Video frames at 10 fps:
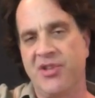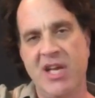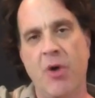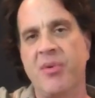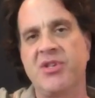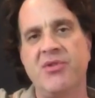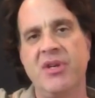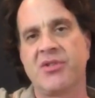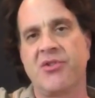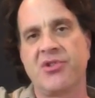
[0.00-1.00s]
the open
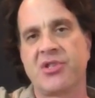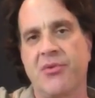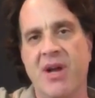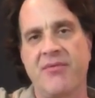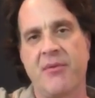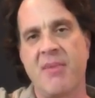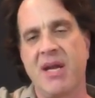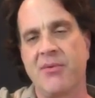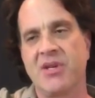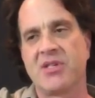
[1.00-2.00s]
tunings are just great for
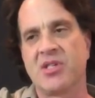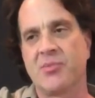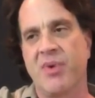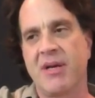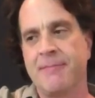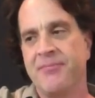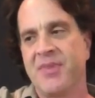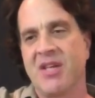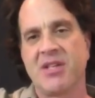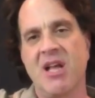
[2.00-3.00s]
many reasons, but
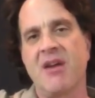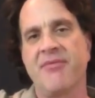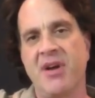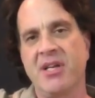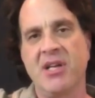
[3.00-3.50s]
it's a lot of fun.